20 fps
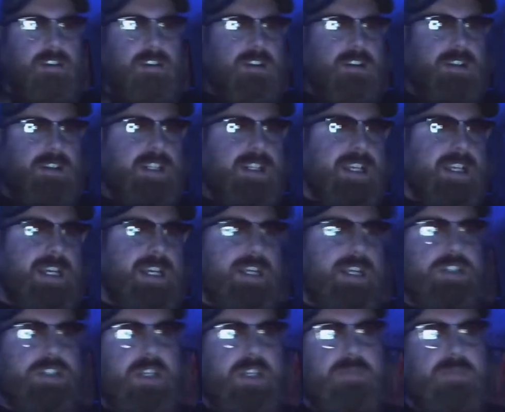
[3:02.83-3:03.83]
onto that
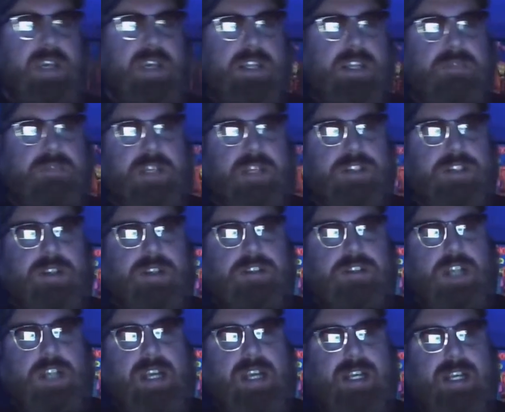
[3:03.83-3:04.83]
IG page. Make sure to
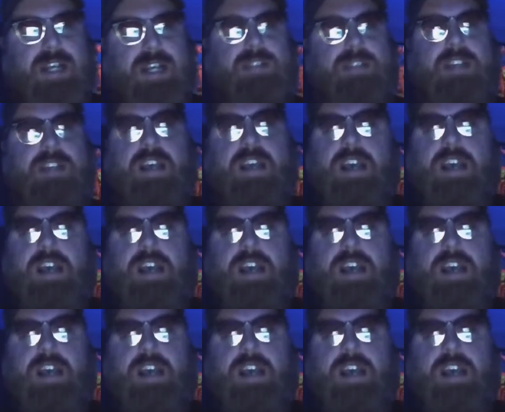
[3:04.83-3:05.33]
check it out.